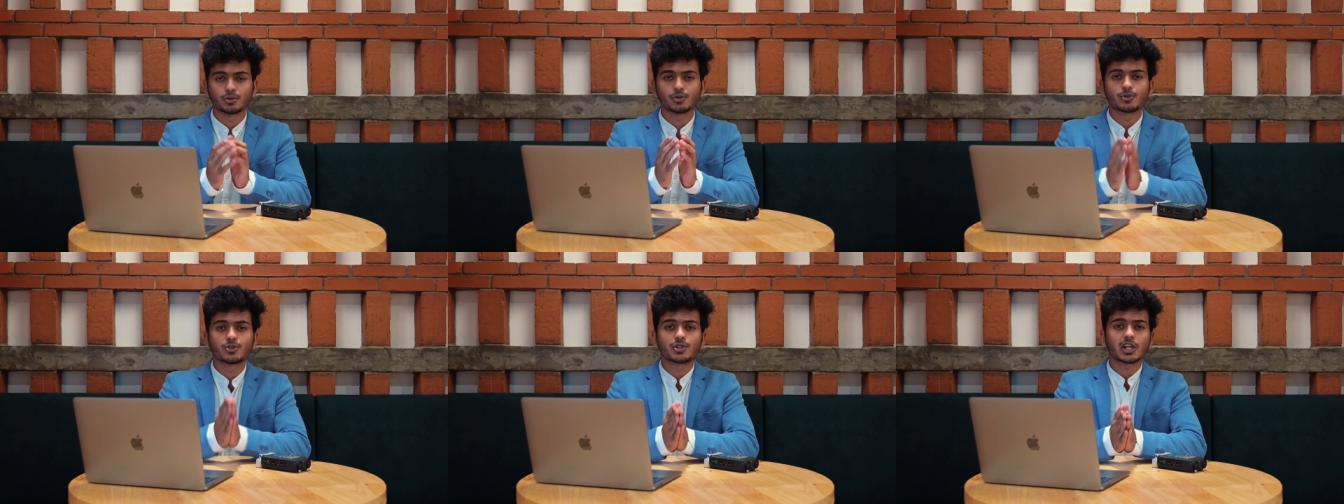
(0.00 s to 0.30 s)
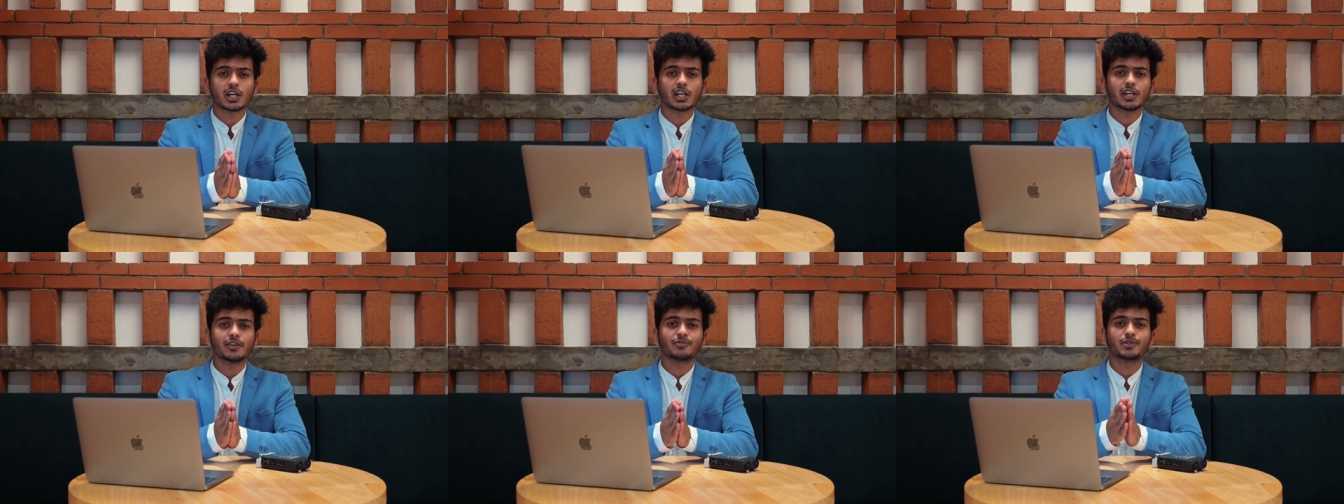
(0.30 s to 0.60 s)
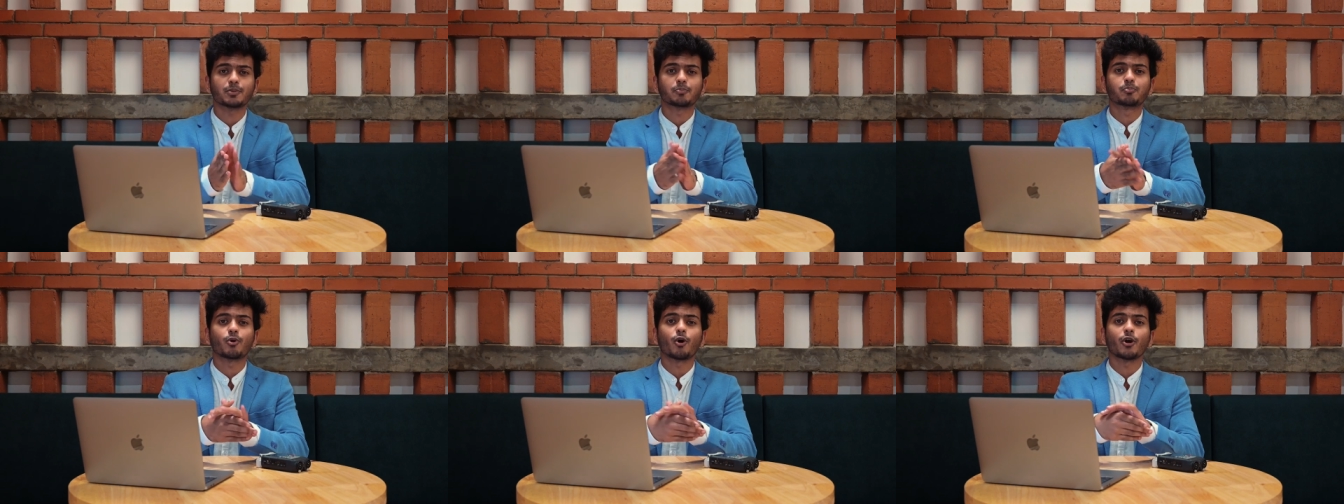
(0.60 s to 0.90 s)
To
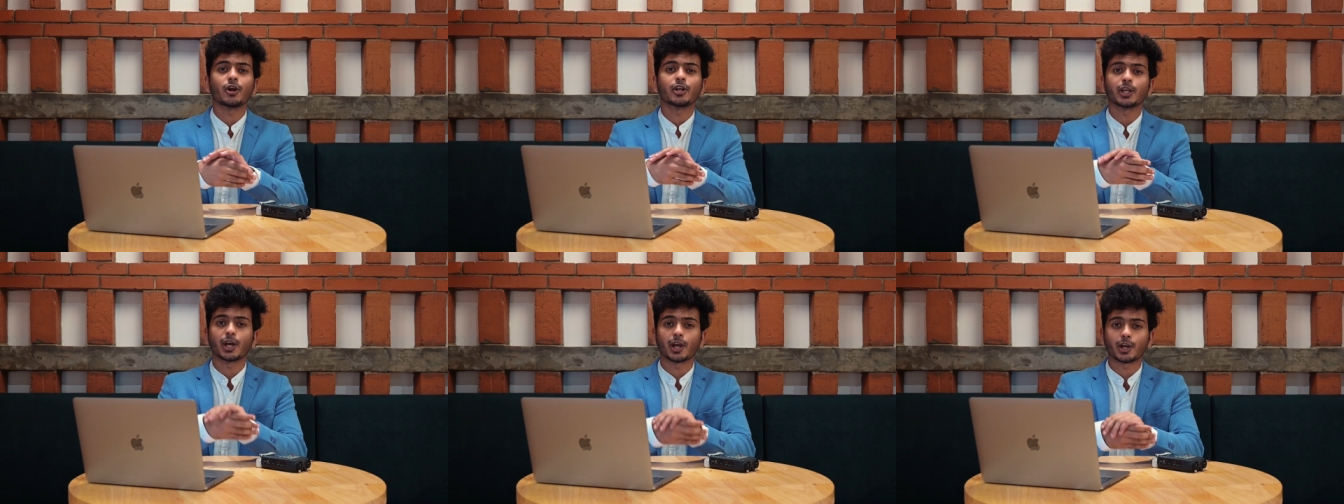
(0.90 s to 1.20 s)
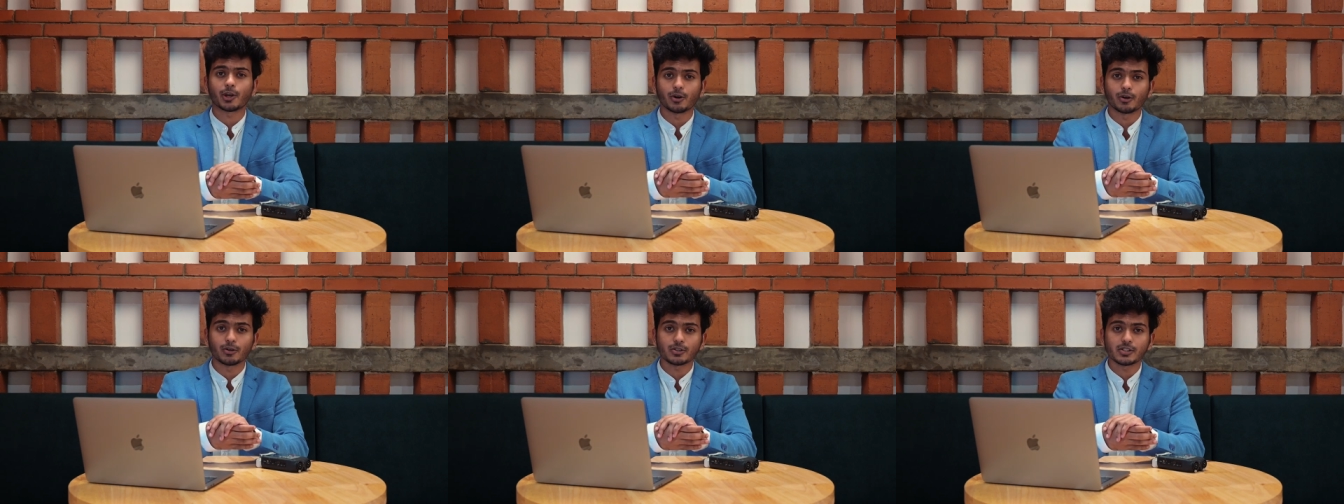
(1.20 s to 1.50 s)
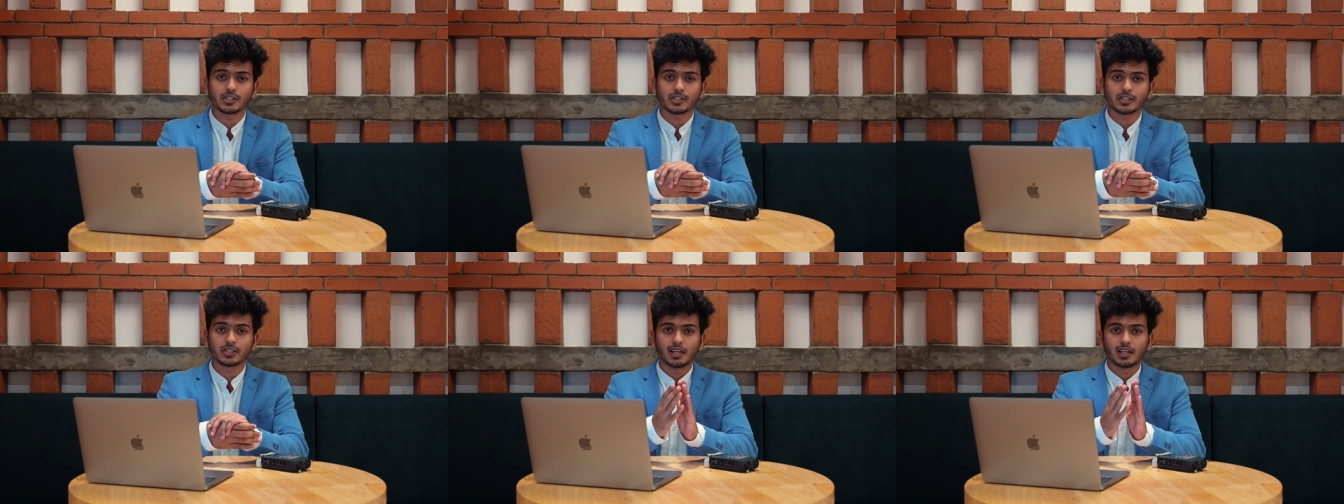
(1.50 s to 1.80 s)
drive the point
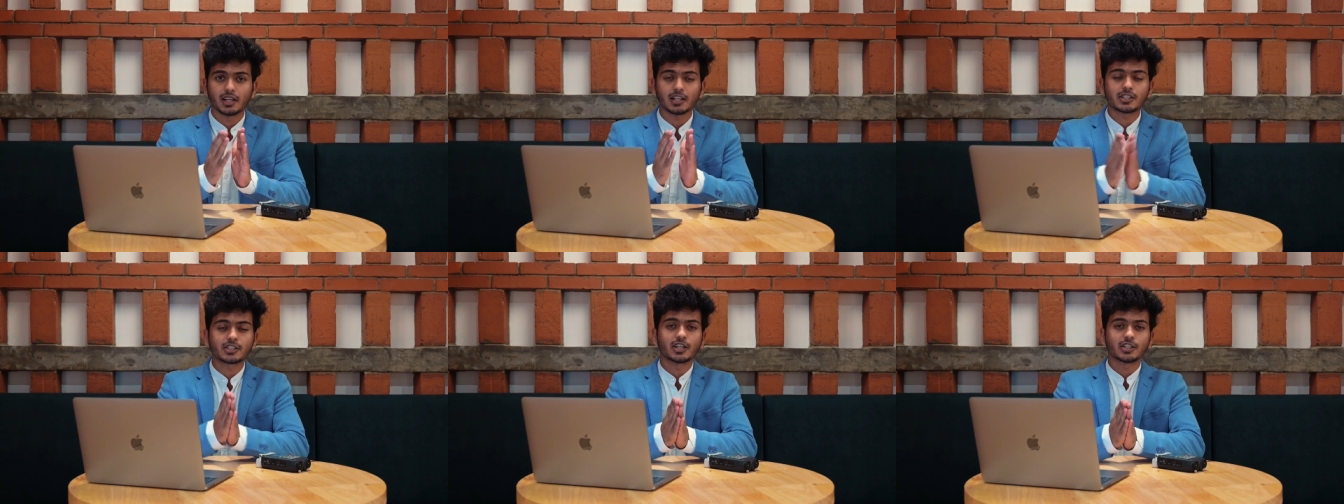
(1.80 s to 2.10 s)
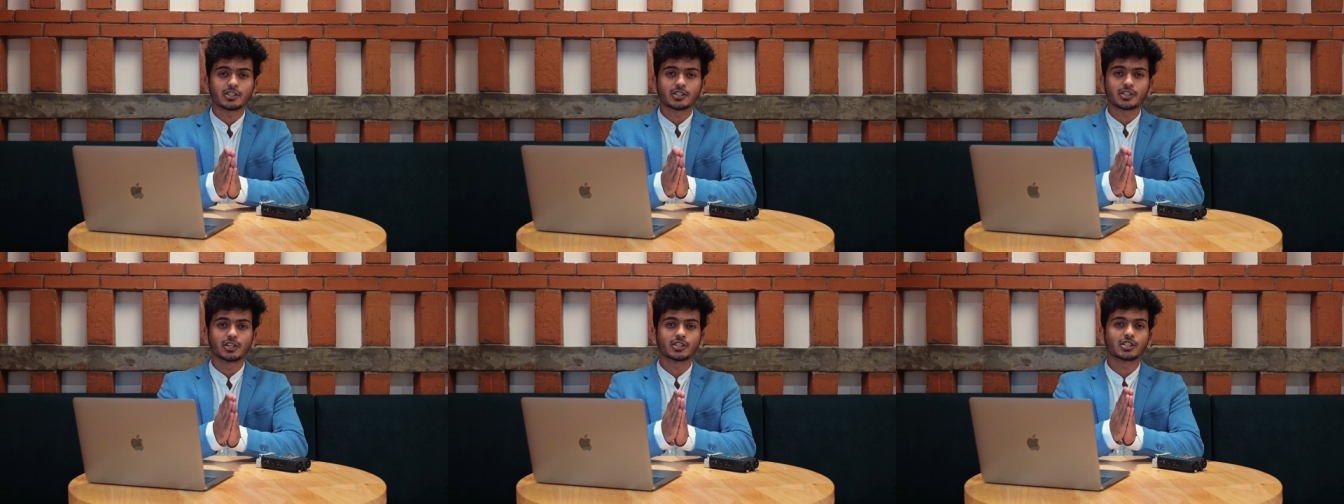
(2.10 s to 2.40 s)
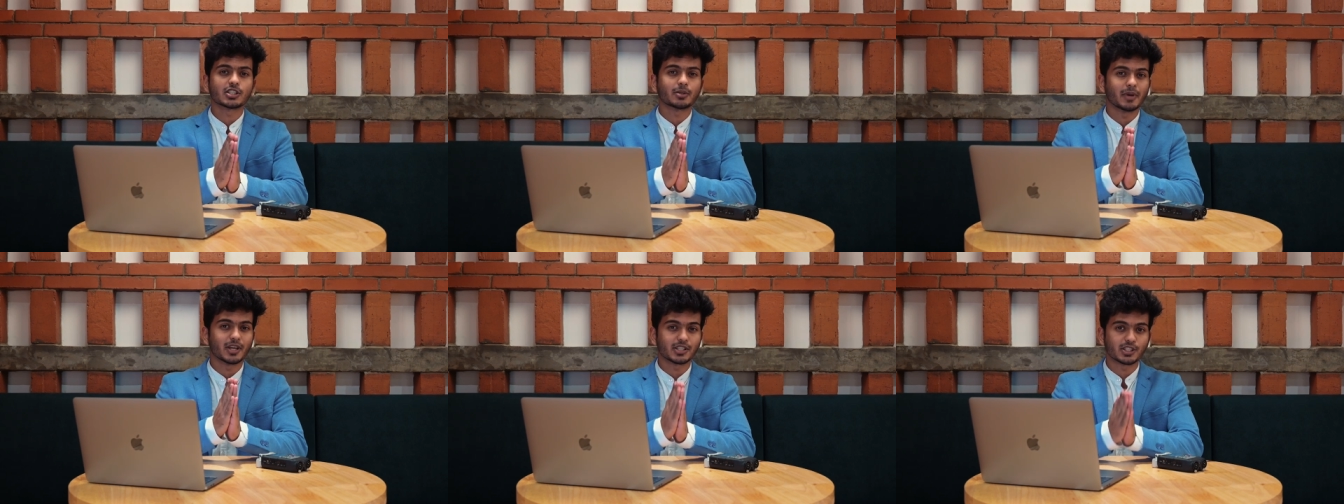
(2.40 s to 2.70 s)
across, let's consider
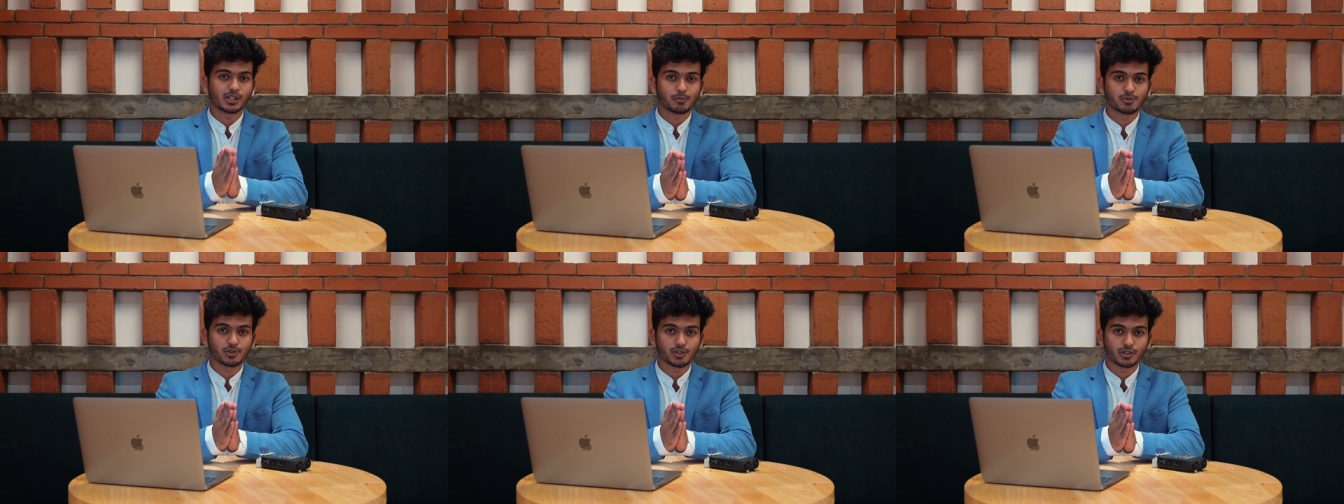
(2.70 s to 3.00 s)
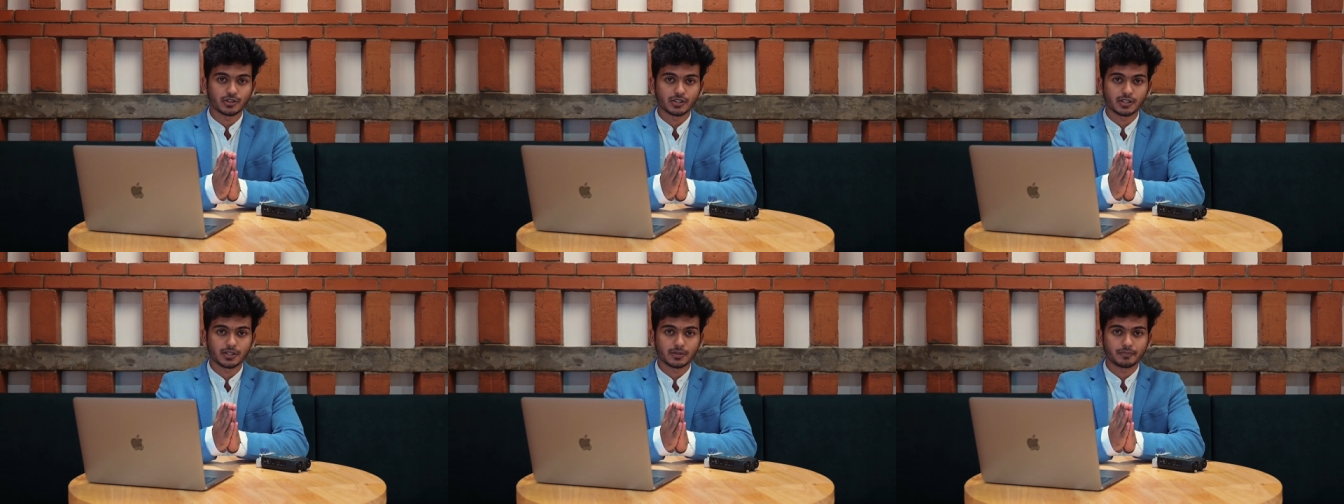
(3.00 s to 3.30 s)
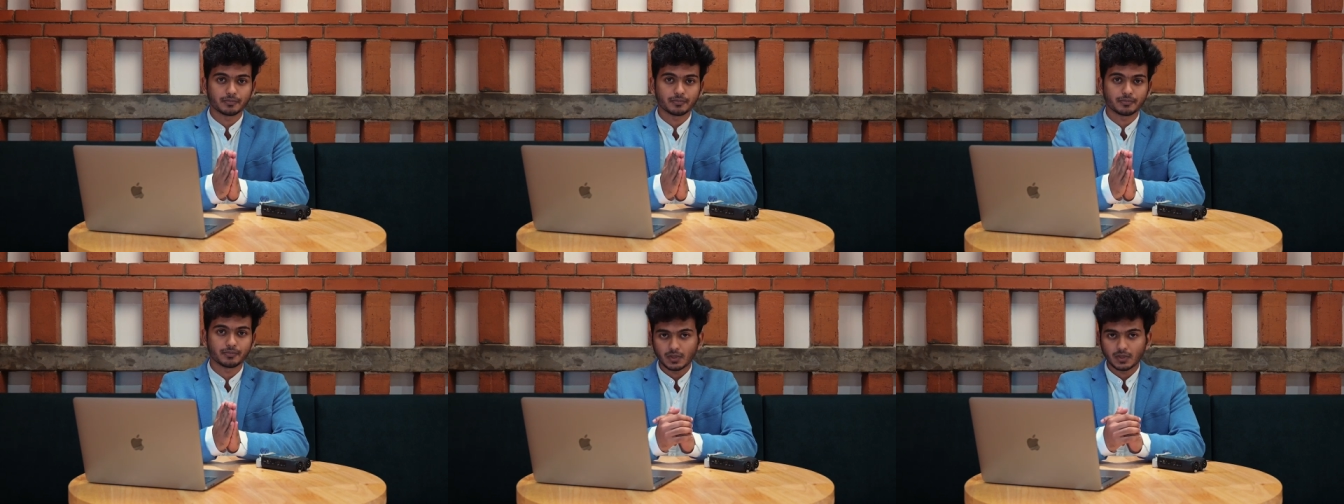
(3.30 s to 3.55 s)
some assumptions.